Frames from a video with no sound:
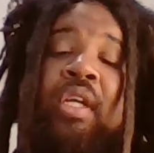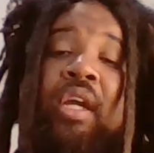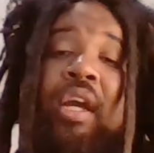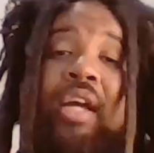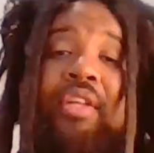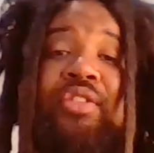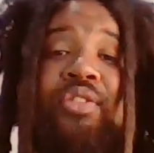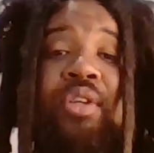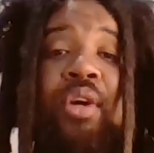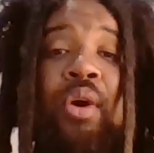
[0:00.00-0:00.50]

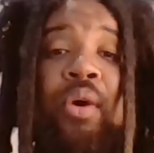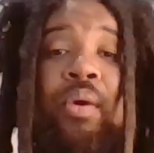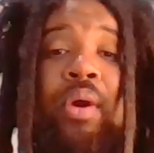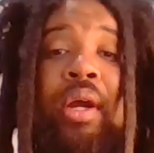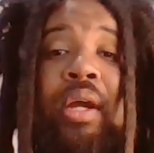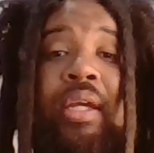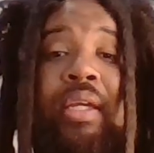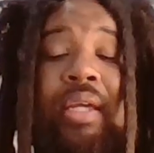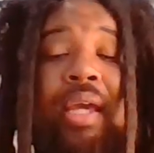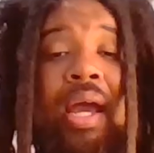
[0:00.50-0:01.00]
And
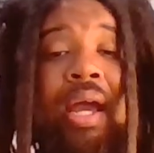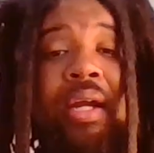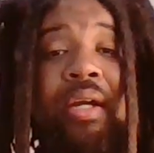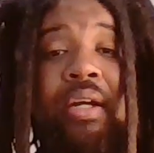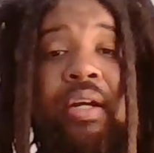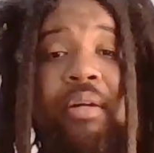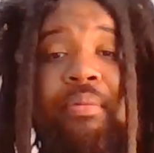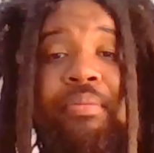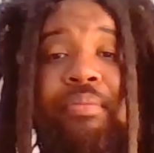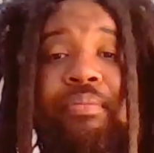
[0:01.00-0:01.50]
so
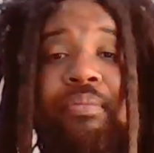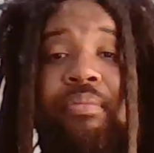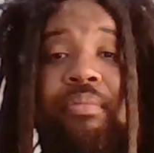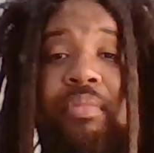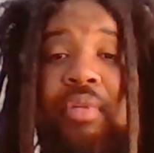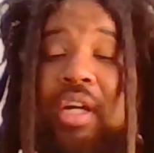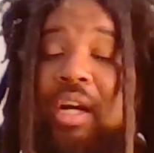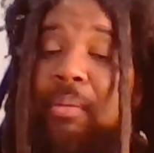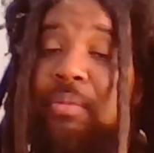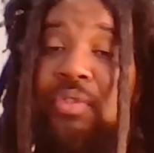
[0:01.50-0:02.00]
Jacob
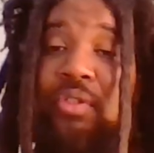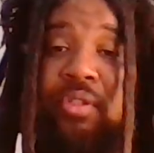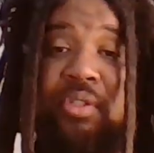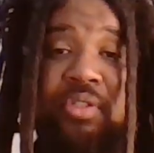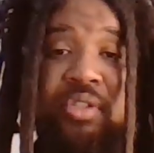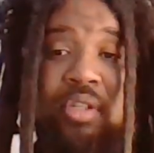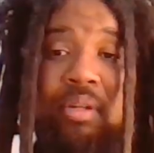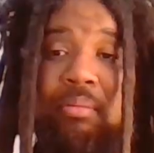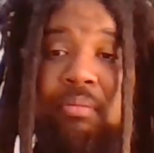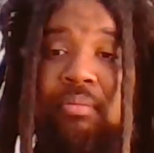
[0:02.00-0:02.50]
comes to
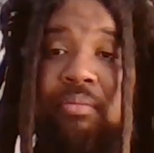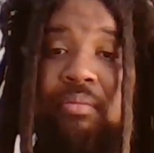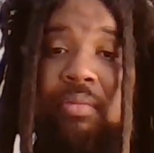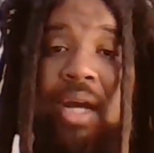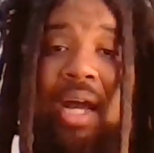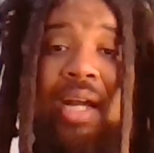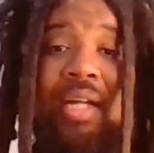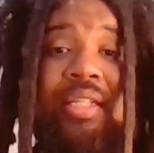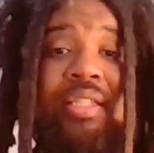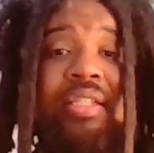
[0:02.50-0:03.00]
some
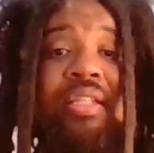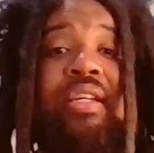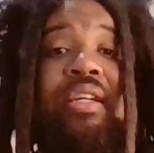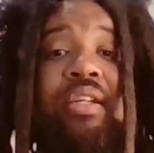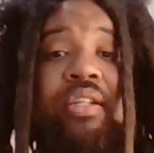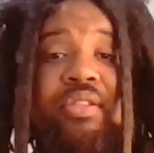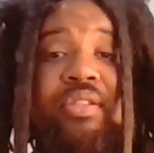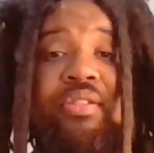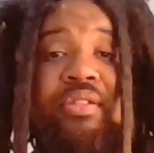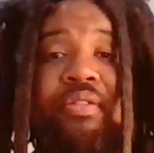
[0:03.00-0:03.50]

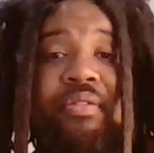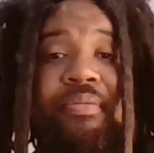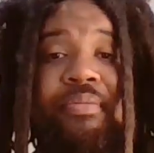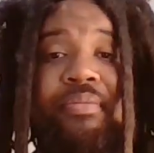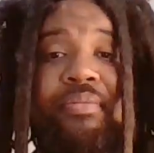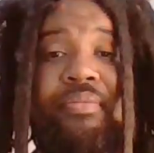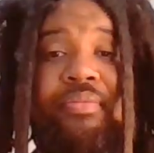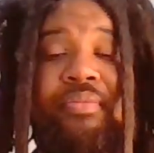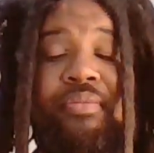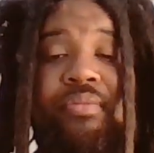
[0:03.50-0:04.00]
ideas.
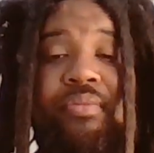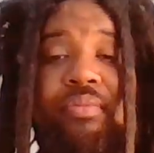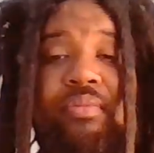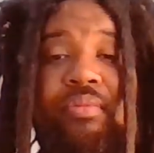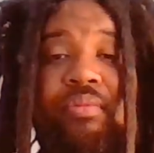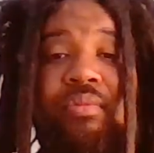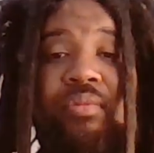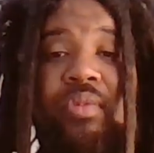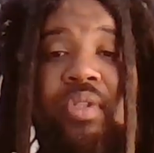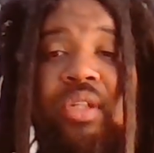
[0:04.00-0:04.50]

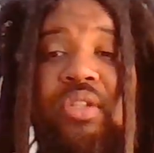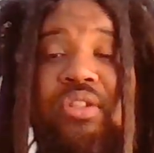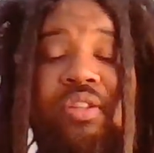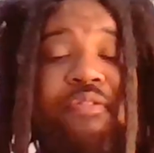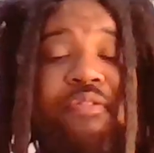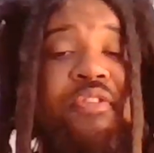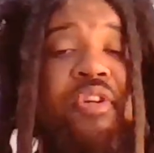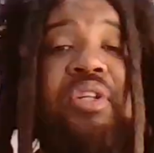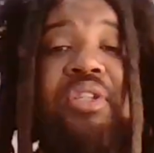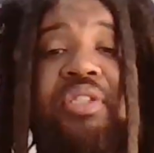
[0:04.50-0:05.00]
The
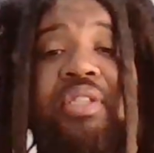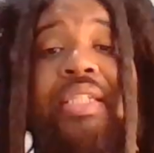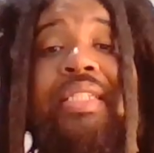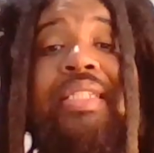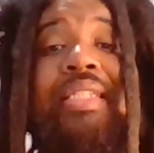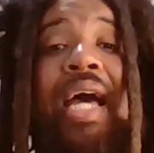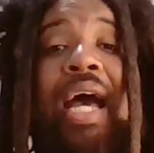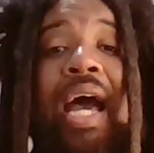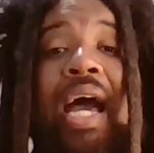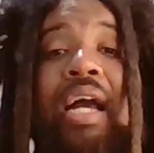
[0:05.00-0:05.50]
first is
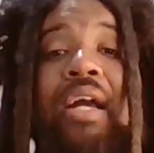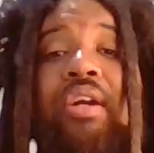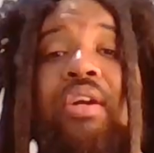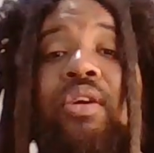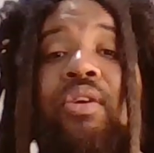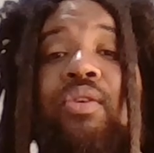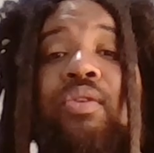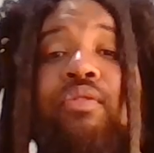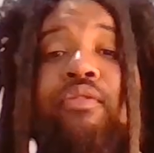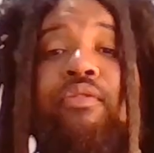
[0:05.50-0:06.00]
that
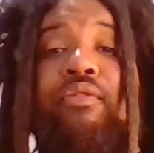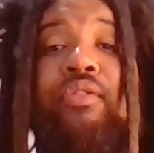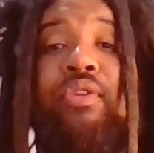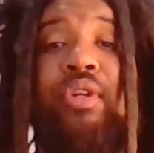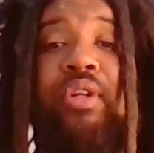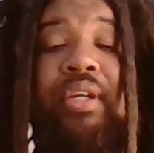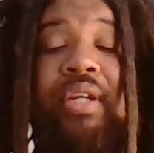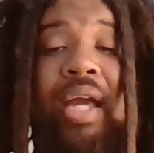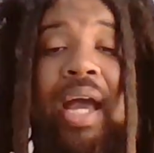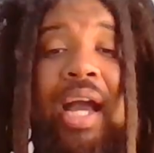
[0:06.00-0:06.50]

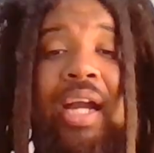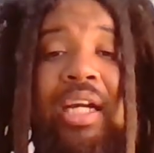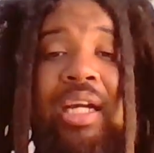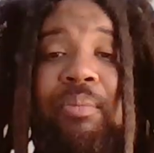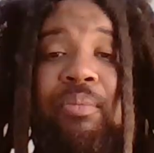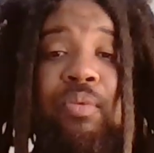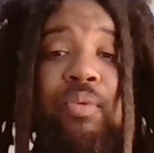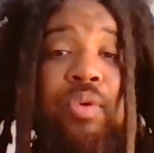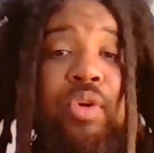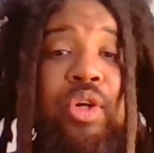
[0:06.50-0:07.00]
for
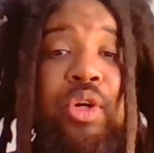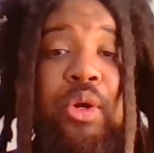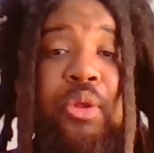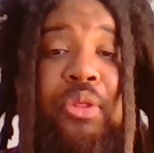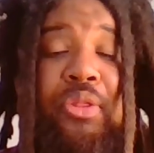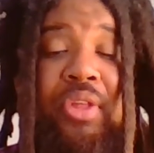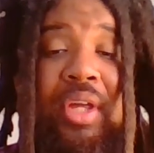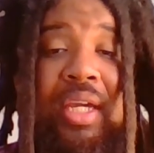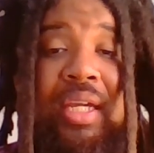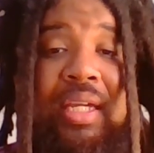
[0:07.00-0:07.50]
Jacob, real
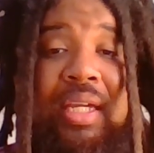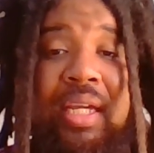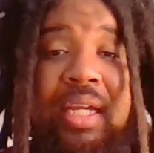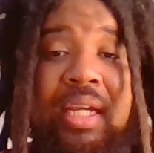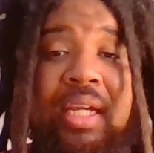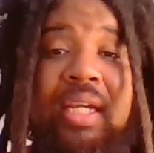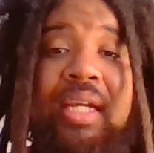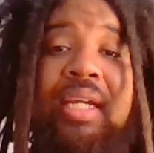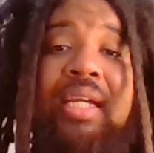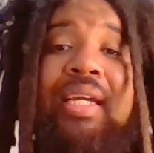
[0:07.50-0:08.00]

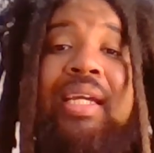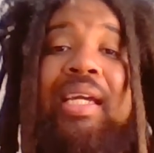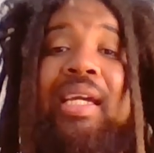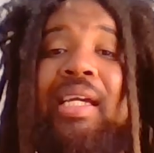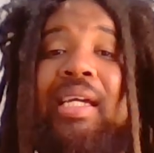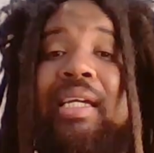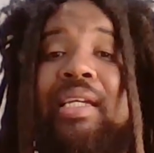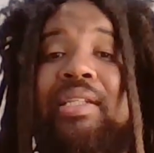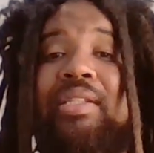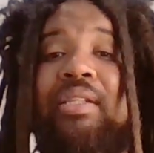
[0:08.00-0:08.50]
thinking
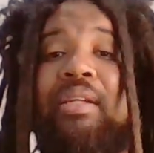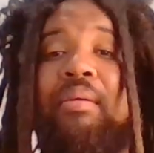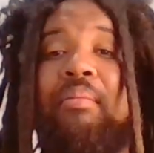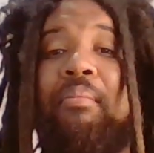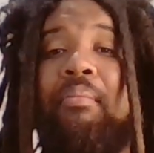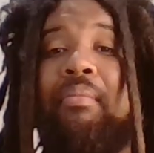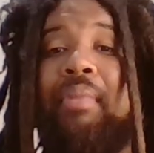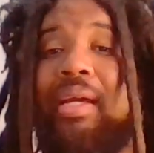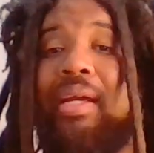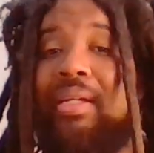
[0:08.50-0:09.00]
is
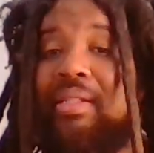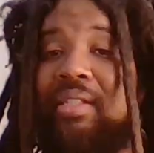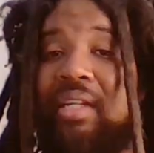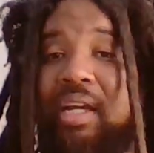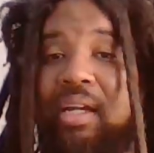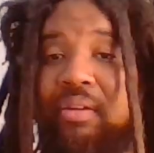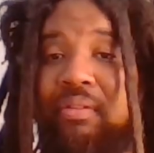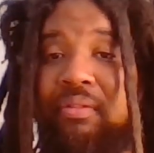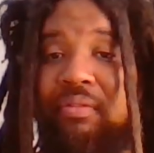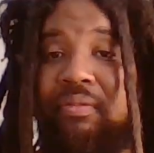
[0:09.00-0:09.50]

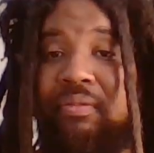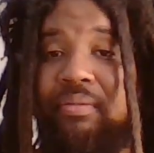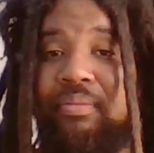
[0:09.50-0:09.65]
meditative.